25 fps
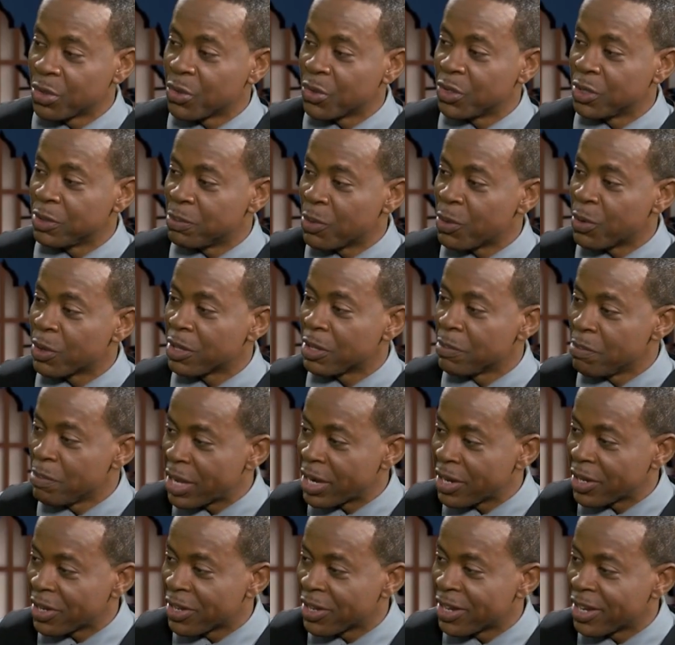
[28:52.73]
chose both
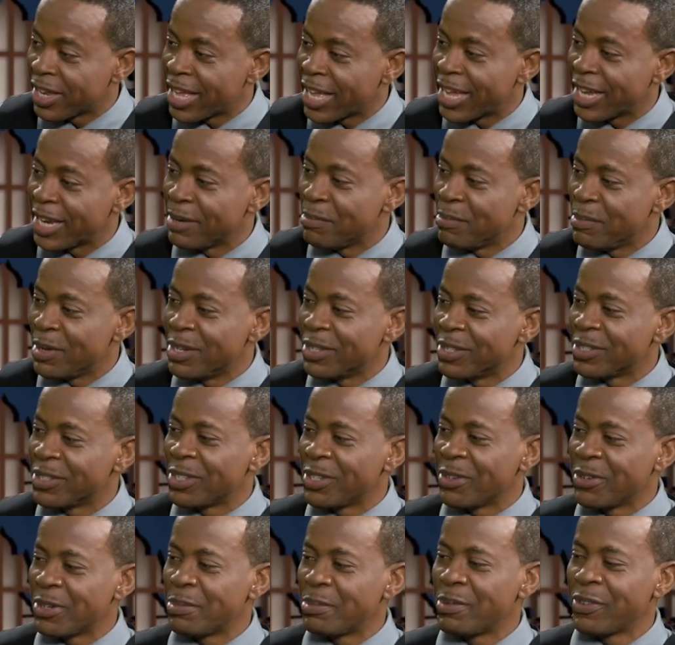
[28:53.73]
medical and
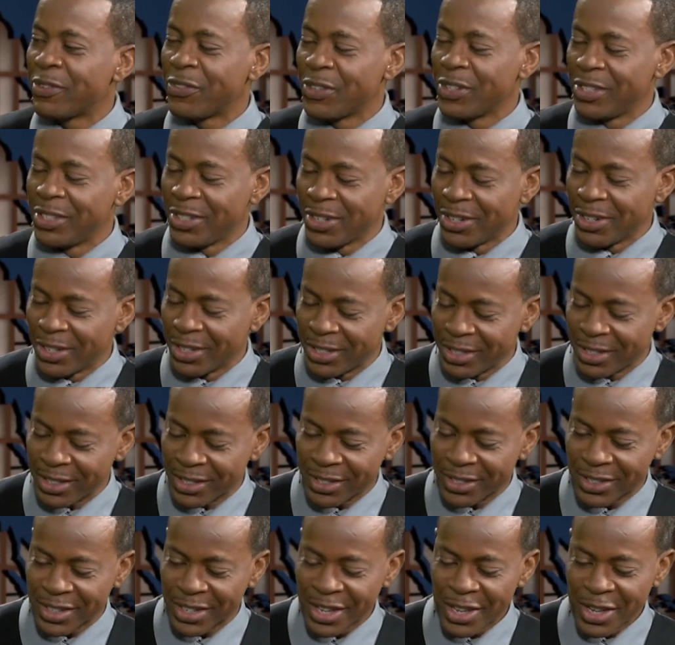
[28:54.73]
ministerial
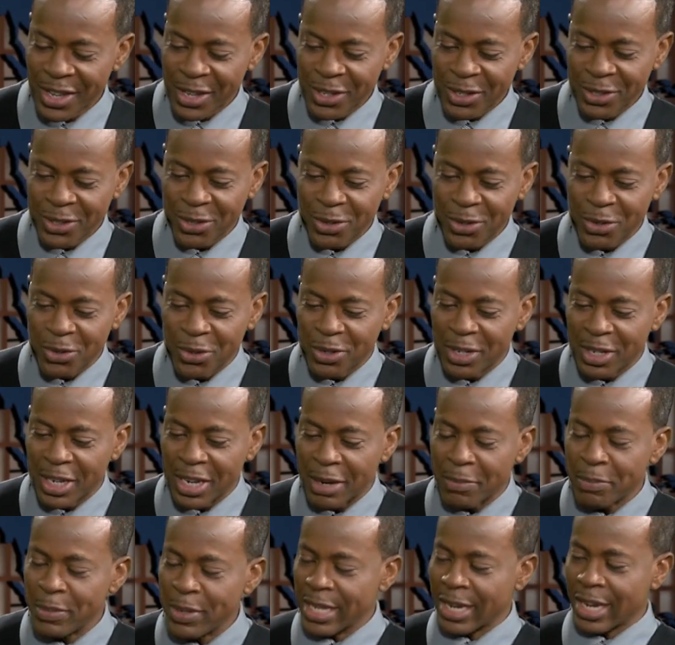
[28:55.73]
fraternities, so you
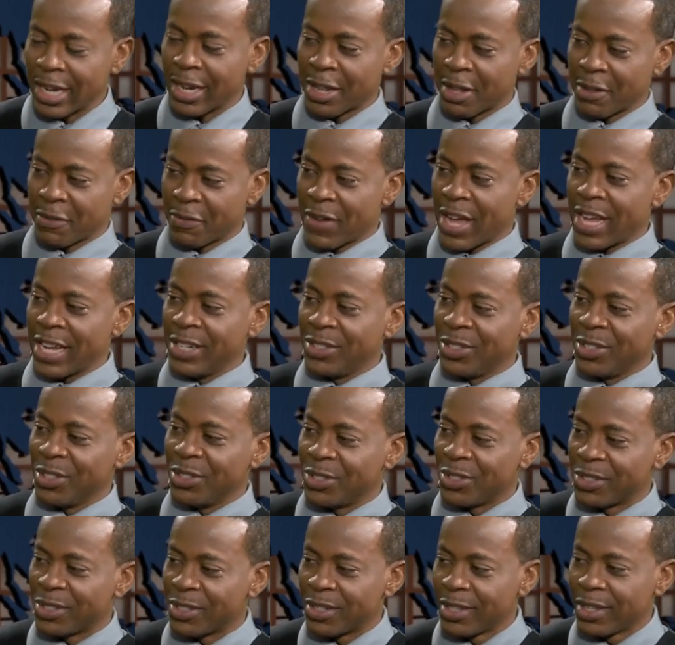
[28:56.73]
can be at an
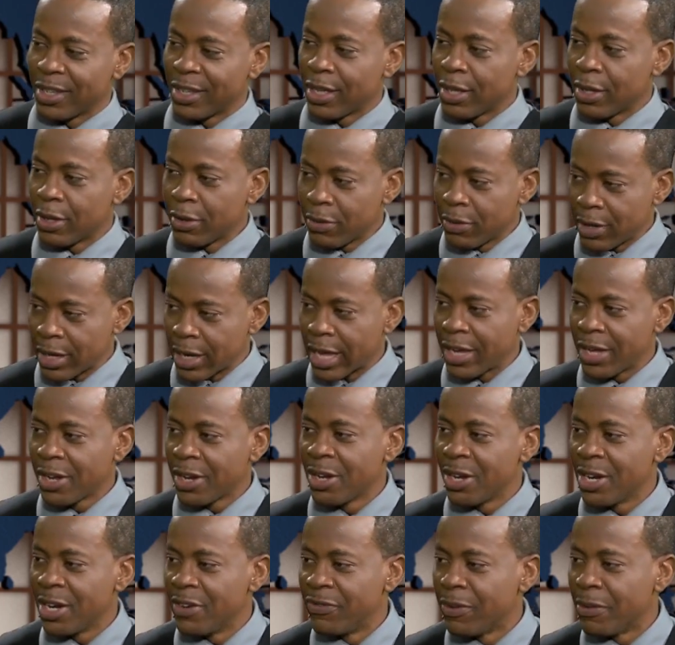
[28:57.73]
advantage. I
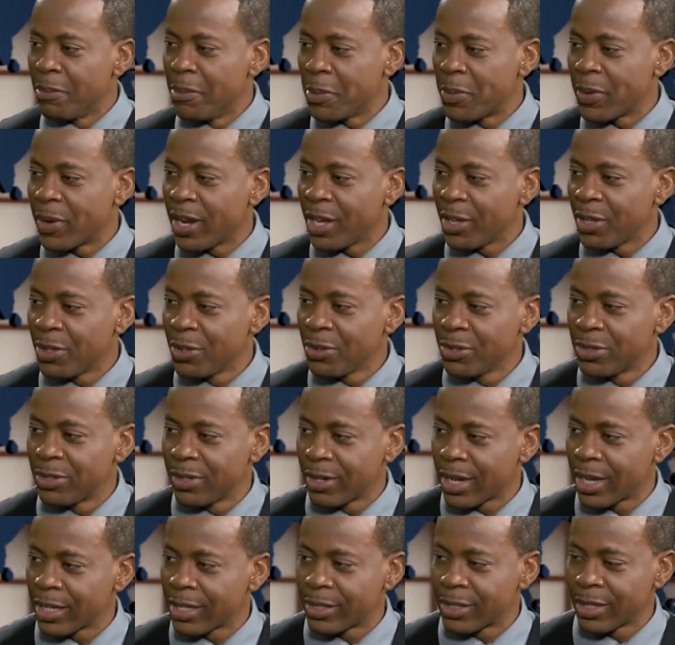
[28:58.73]
could learn from people like you,
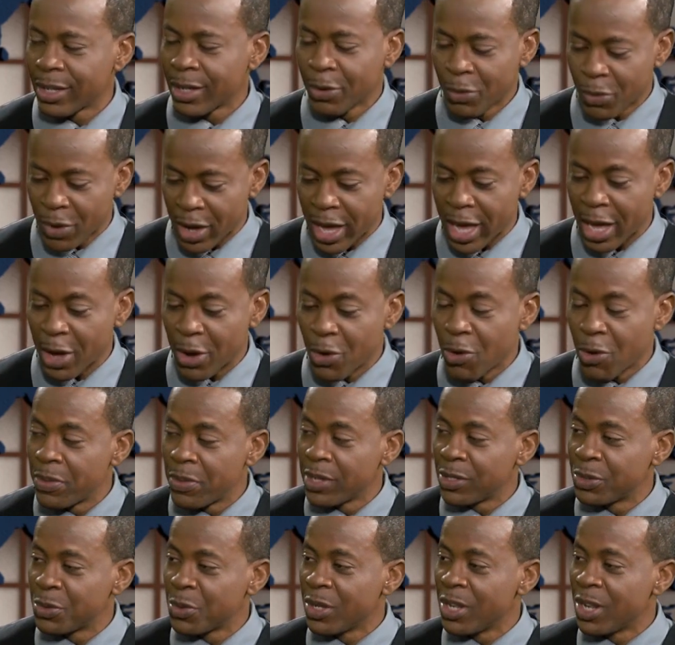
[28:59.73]
so that's why I
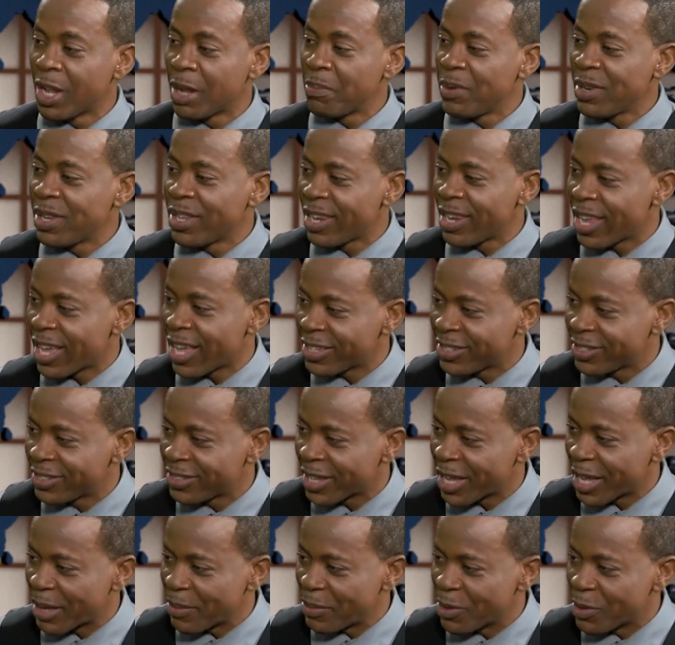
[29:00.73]
this will not be the last
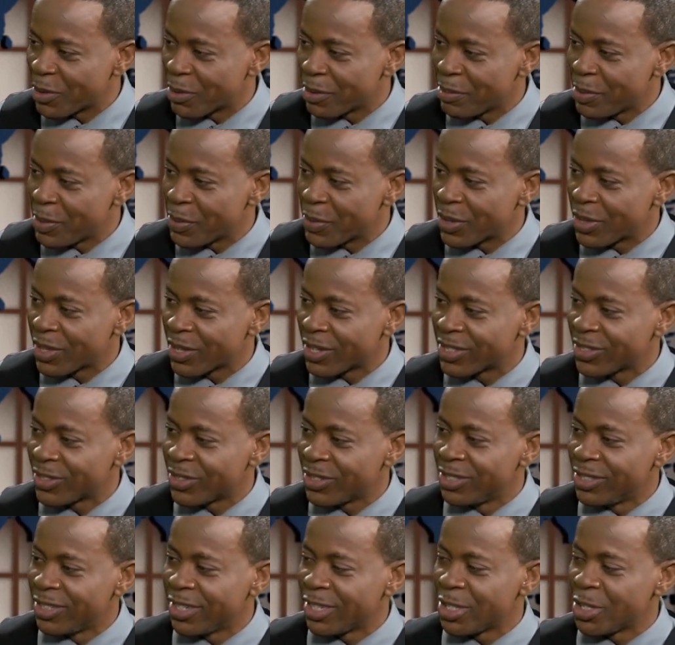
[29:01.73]
time you would be with us
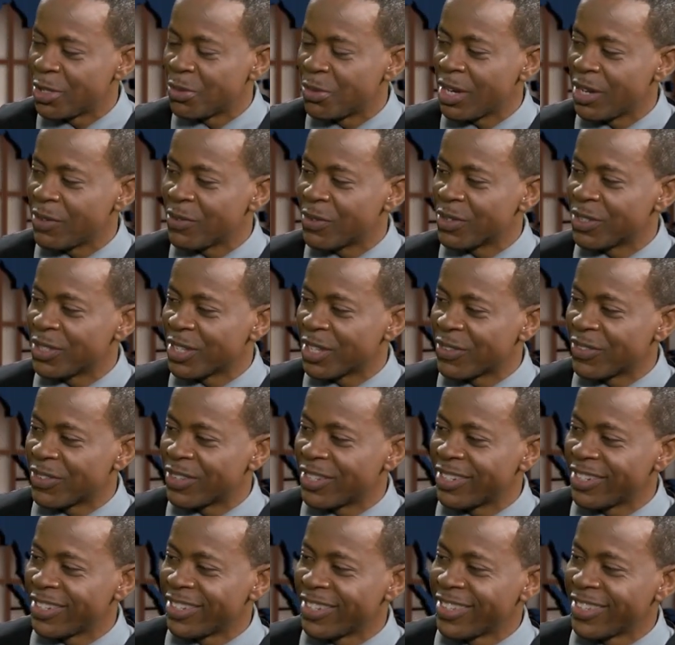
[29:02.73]
on JC 24/7.